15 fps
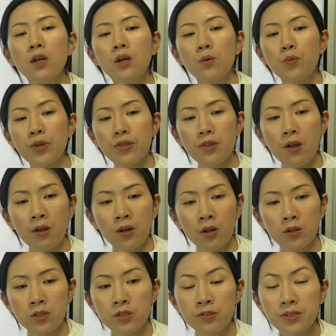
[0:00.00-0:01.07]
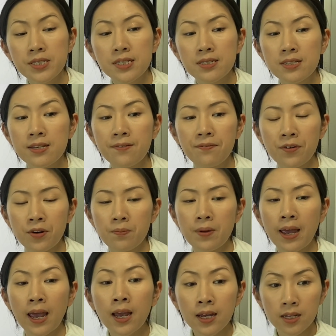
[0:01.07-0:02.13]
with the transitive verb
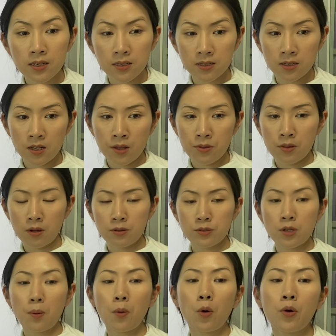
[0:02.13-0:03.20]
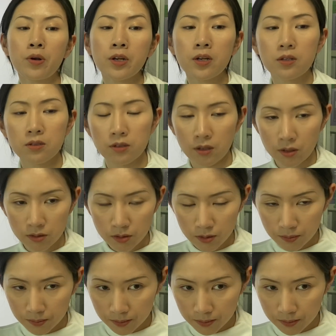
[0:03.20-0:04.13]
ate in the subordinate clause.